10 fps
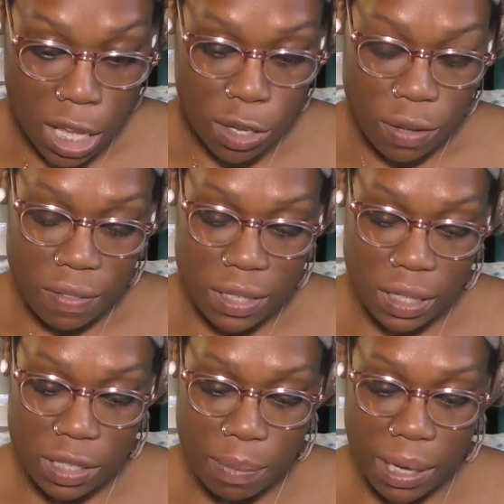You have the
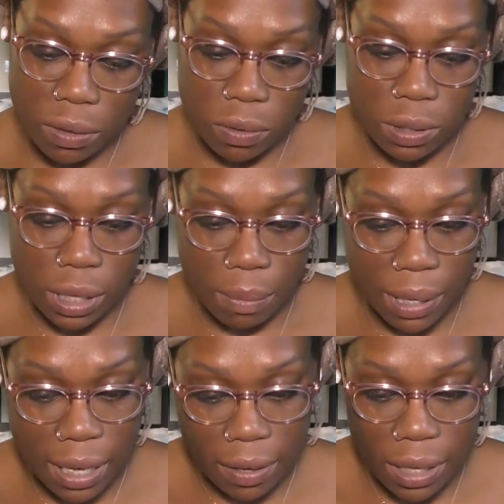Six of Pentacles
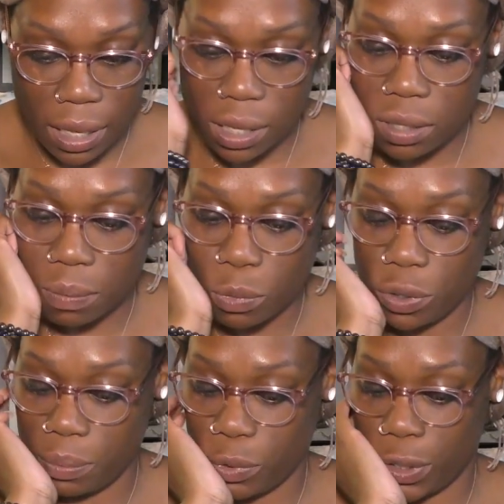coming out. Yeah, this
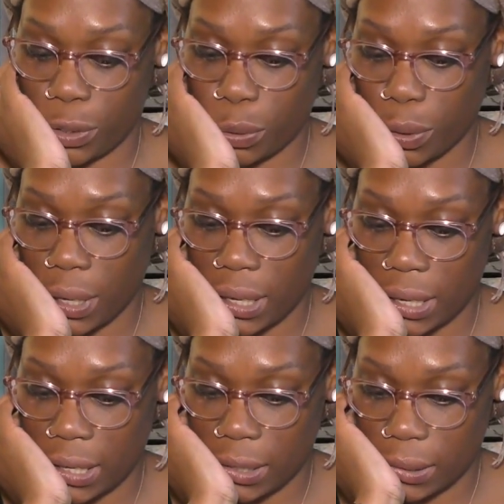more more Taurean
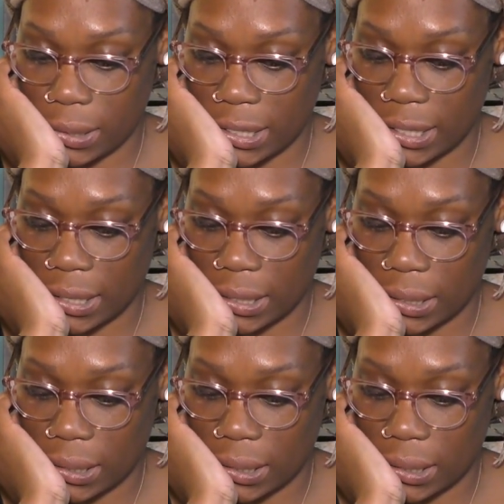energy.